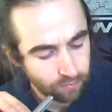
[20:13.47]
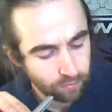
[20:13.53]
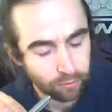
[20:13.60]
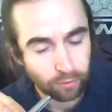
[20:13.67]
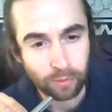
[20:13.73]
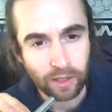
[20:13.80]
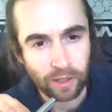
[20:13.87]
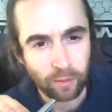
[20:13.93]

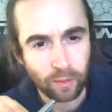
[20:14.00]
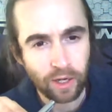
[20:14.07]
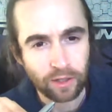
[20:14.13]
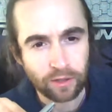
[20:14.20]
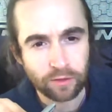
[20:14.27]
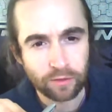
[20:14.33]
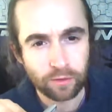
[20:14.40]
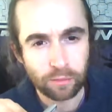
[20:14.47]
For me it
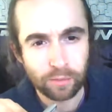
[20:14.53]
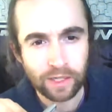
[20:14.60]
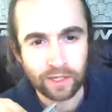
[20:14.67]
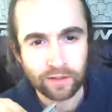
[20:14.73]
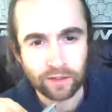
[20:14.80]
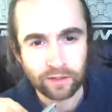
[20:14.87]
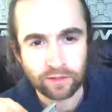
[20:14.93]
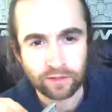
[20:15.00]
works. For me
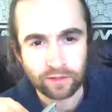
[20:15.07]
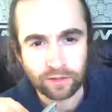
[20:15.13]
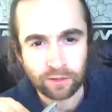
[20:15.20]
it doesn't